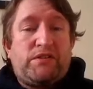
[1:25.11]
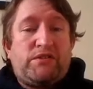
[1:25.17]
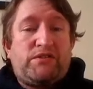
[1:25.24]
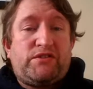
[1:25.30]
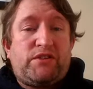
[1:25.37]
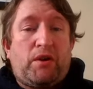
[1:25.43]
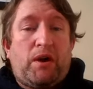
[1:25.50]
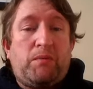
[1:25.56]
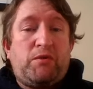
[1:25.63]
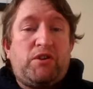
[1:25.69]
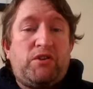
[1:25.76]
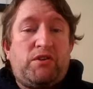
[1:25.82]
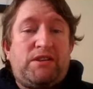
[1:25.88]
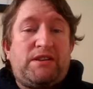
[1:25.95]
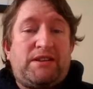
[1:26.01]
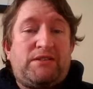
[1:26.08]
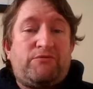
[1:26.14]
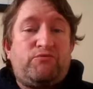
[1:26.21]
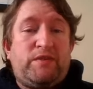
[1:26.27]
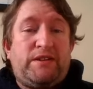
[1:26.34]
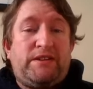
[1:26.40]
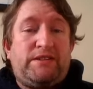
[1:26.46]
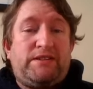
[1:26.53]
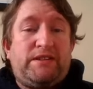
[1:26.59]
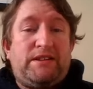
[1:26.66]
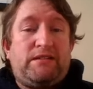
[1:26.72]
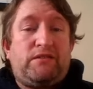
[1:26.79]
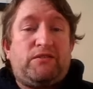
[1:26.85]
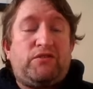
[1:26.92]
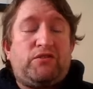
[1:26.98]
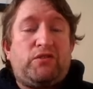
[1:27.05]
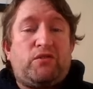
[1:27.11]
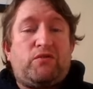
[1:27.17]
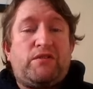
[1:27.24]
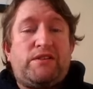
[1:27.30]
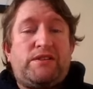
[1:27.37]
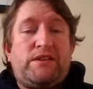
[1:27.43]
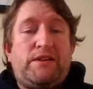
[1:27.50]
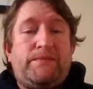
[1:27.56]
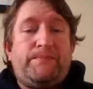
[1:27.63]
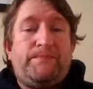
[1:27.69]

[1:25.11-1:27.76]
So I'm going to read a little story to you.